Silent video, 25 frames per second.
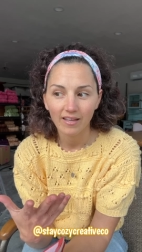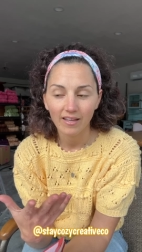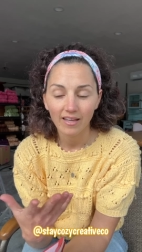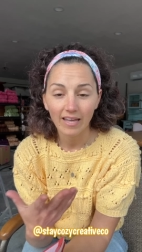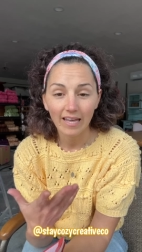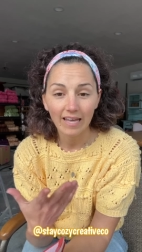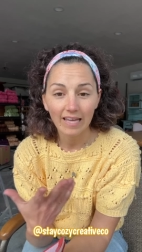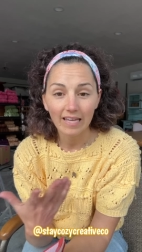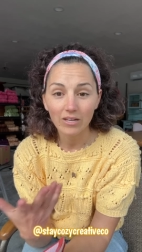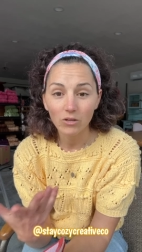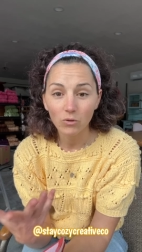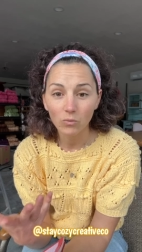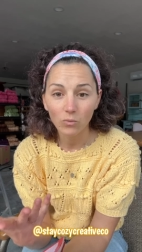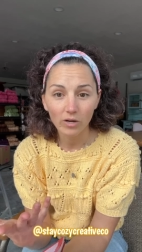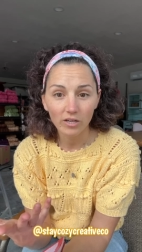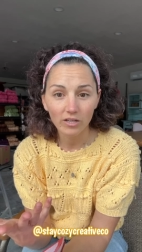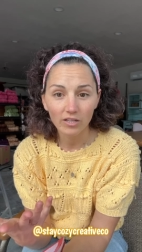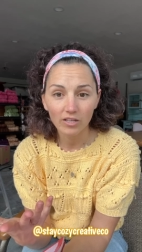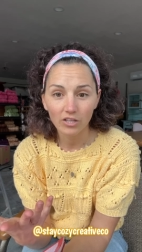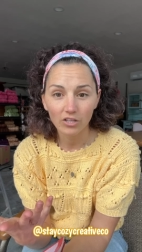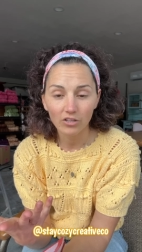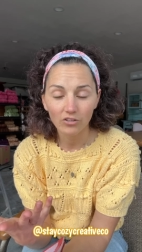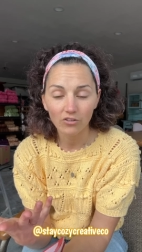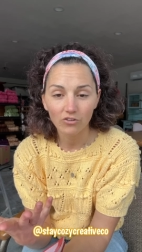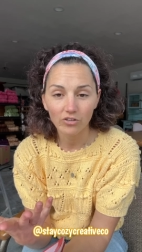anyone
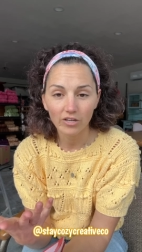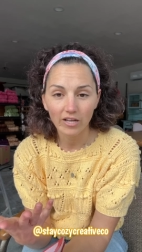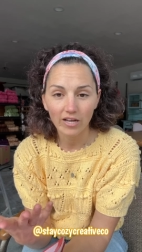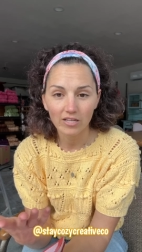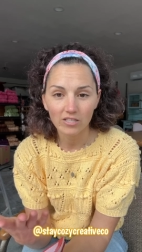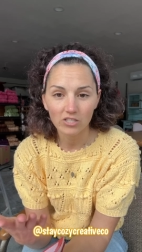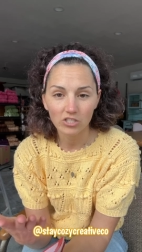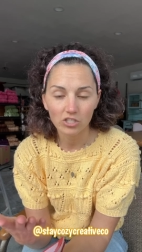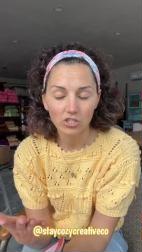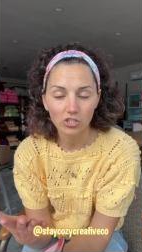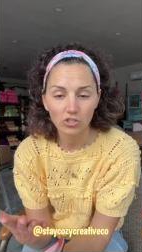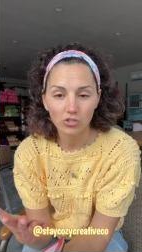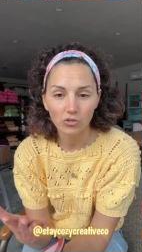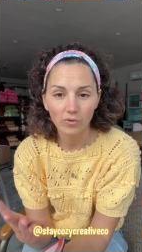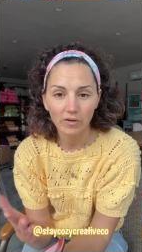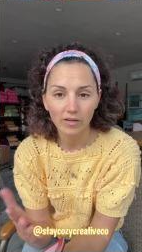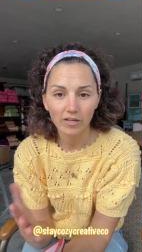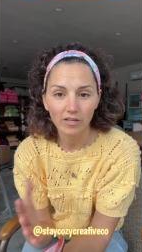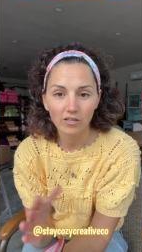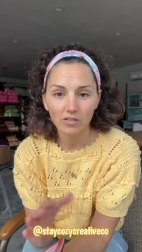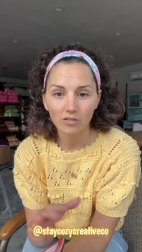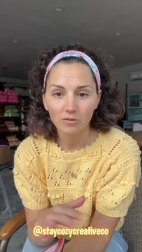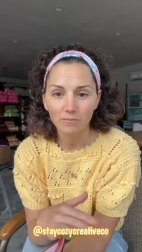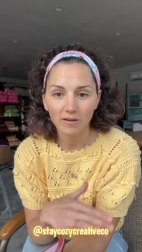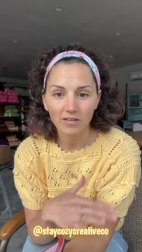can learn how to do
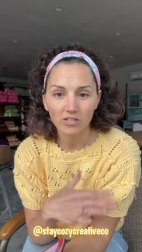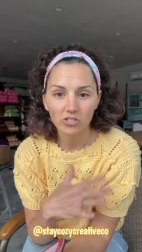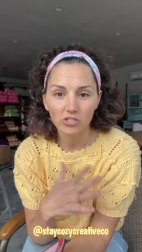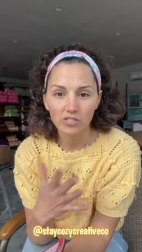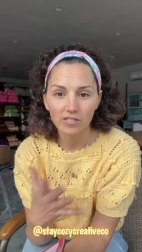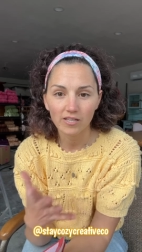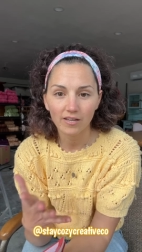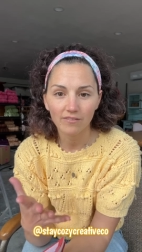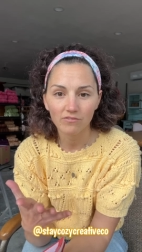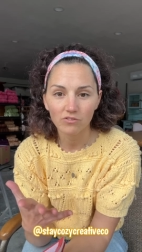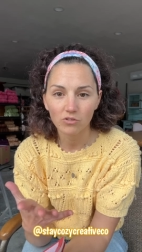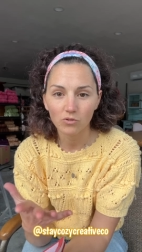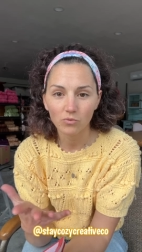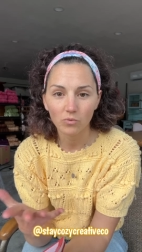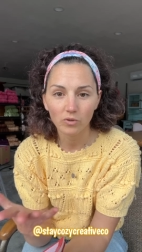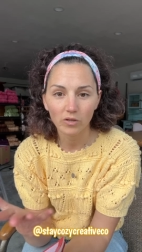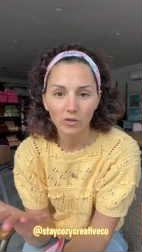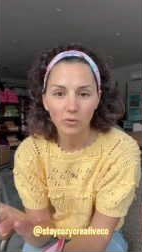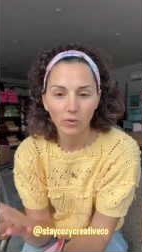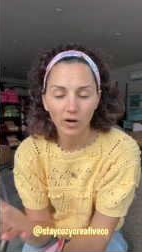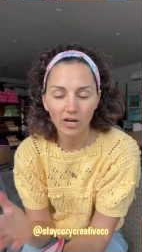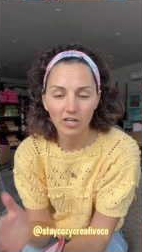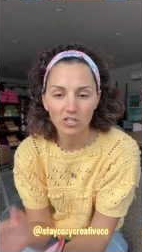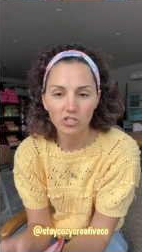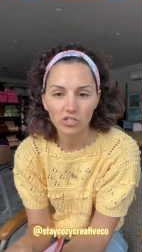it. You might just have to
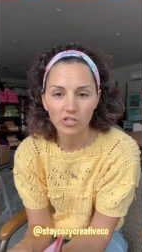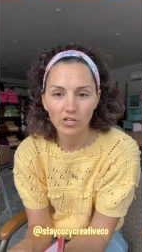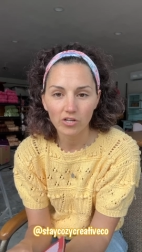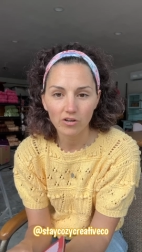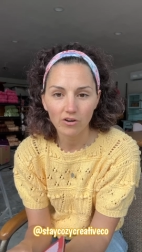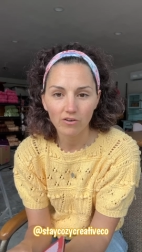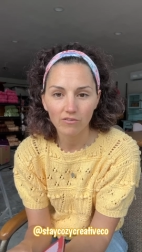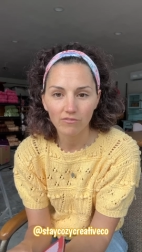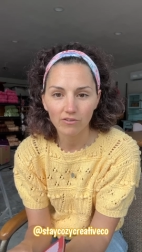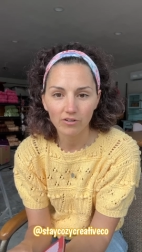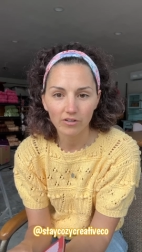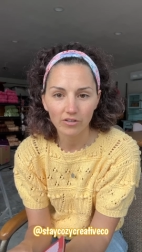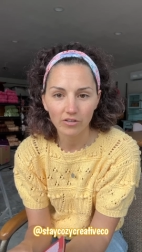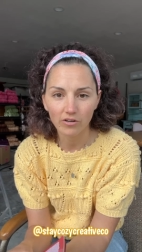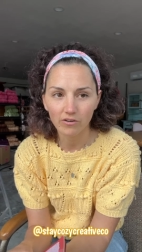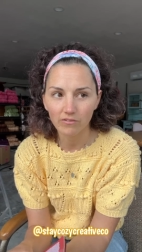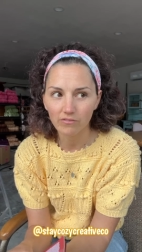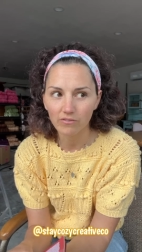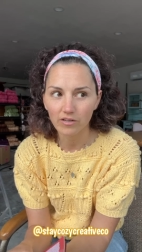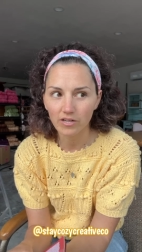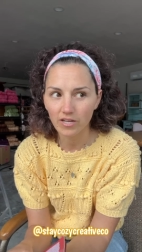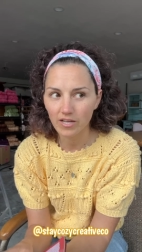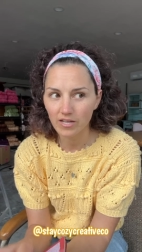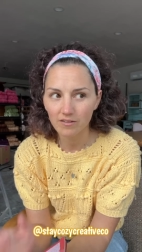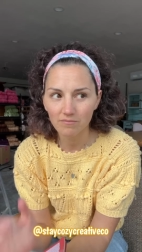rewatch it over and
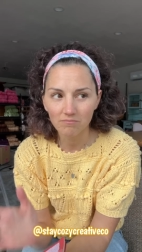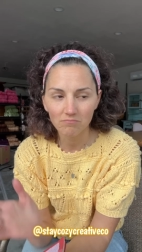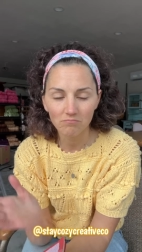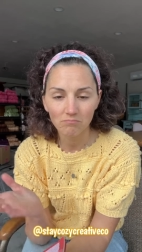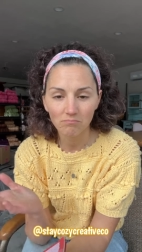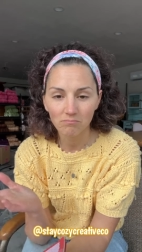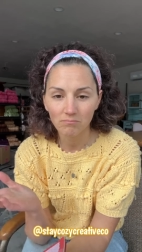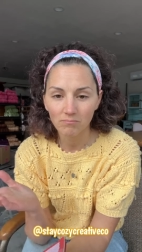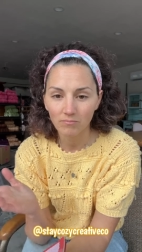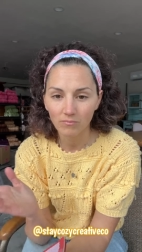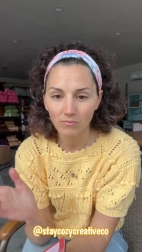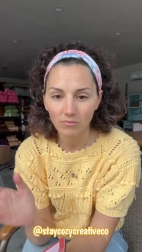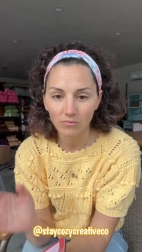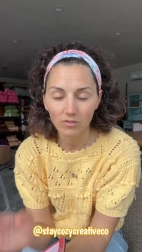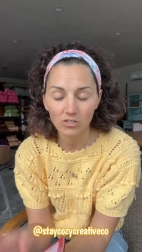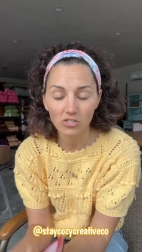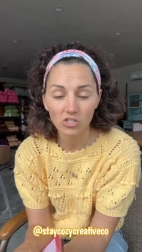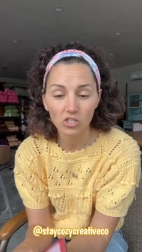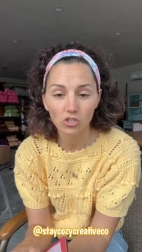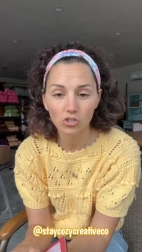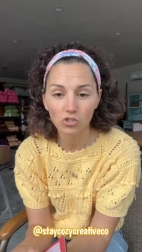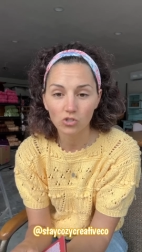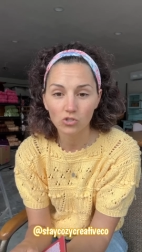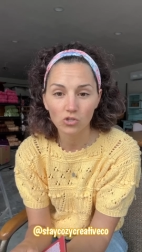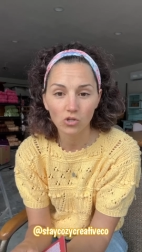over again, which
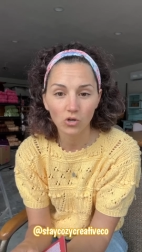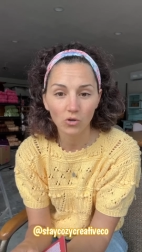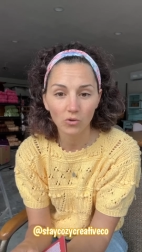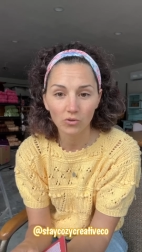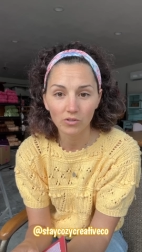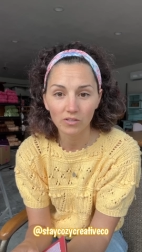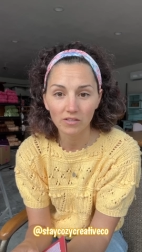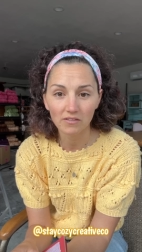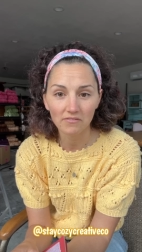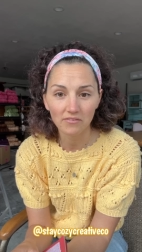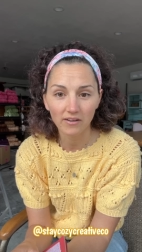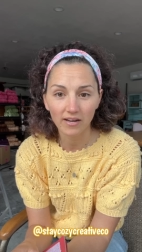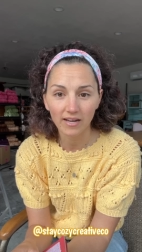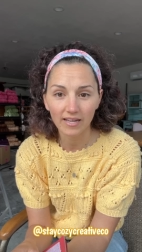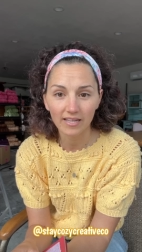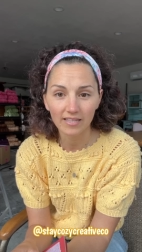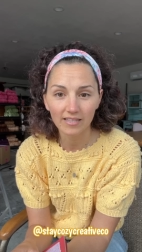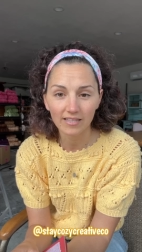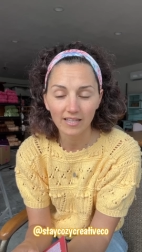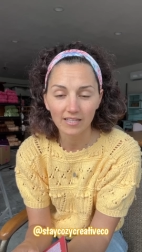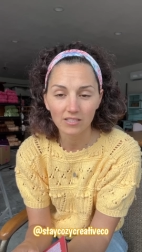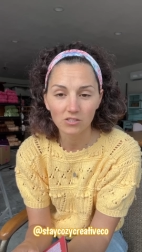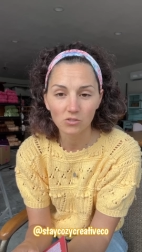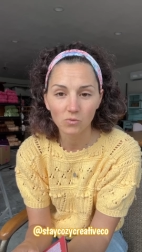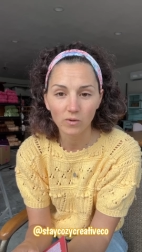is totally fine.
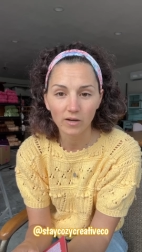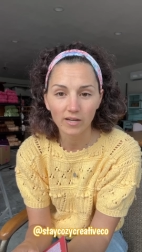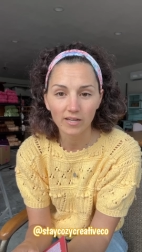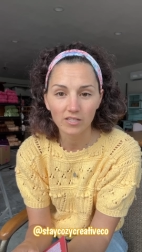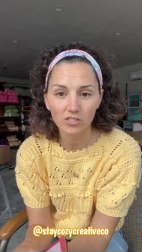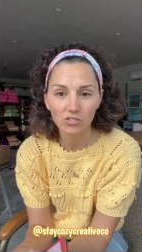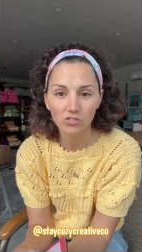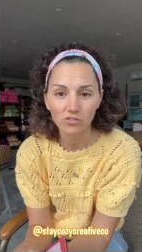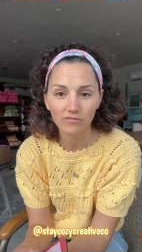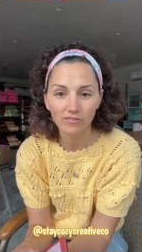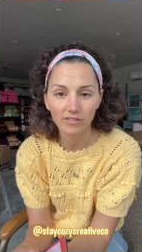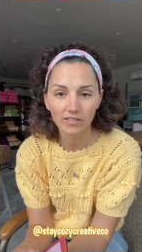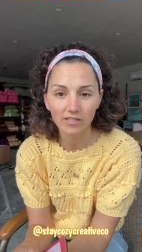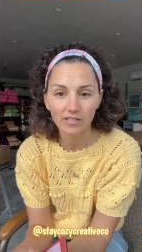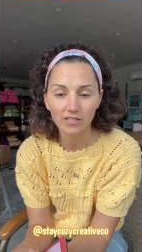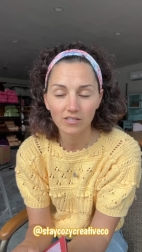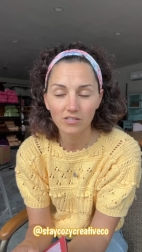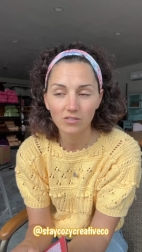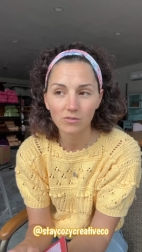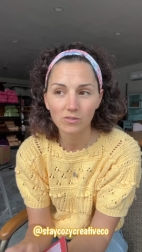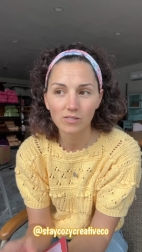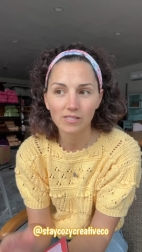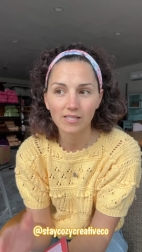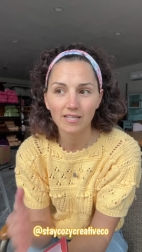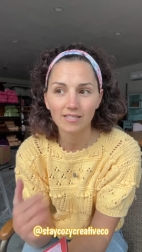That's why I do
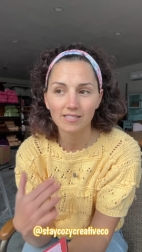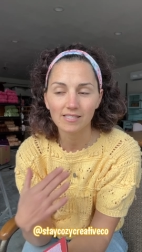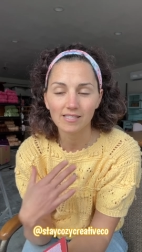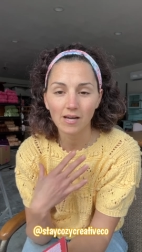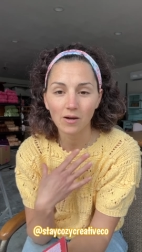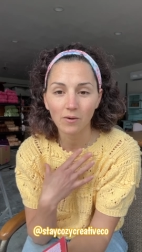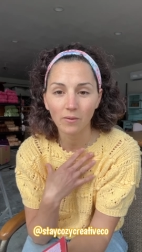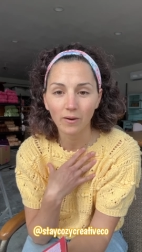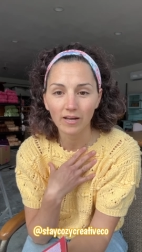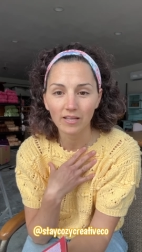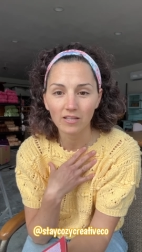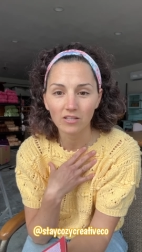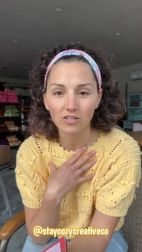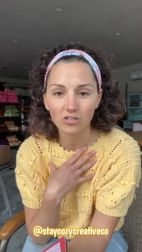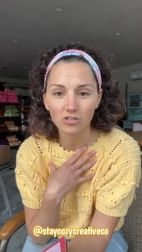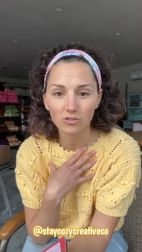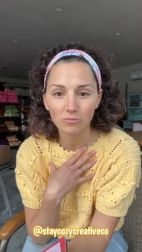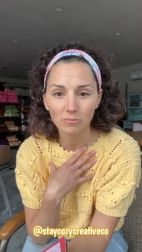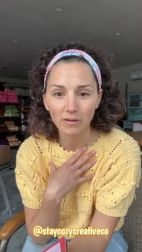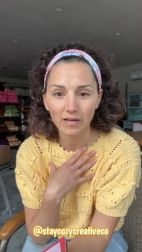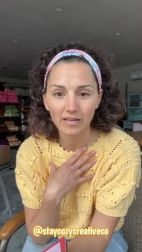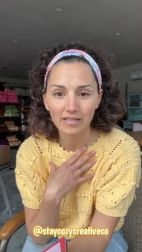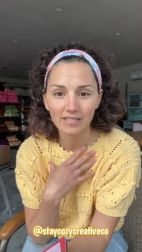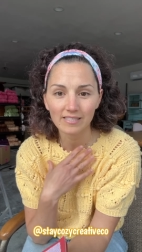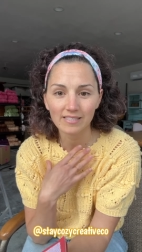videos. That's how I learn
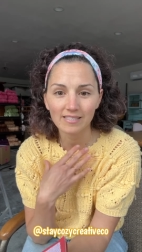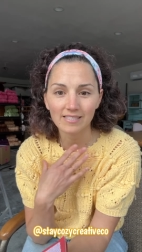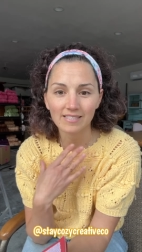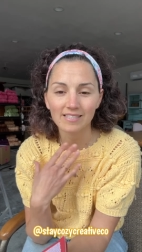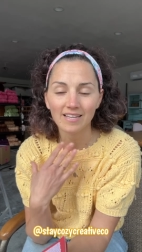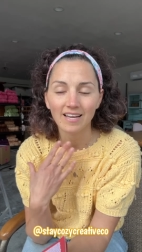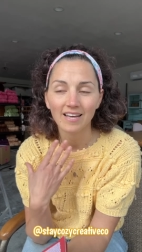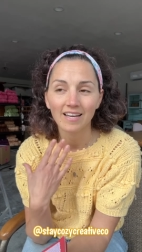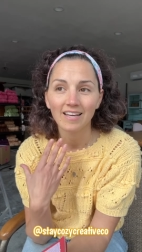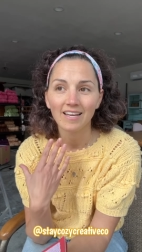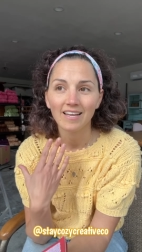best.